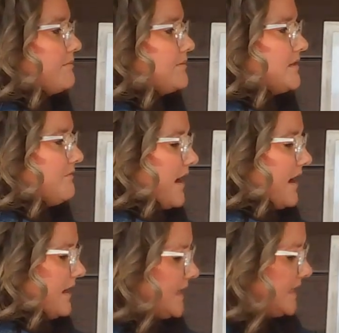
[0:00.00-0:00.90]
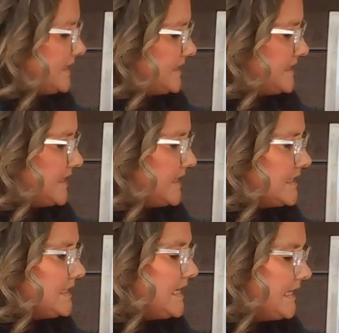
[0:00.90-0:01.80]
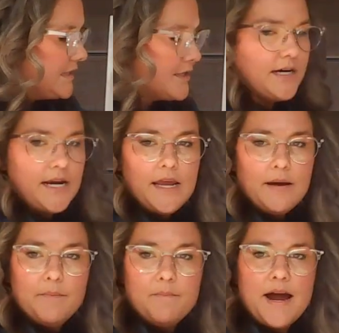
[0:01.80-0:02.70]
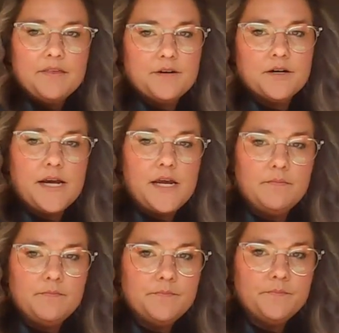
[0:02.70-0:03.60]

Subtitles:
I'm dividing 63 by 3.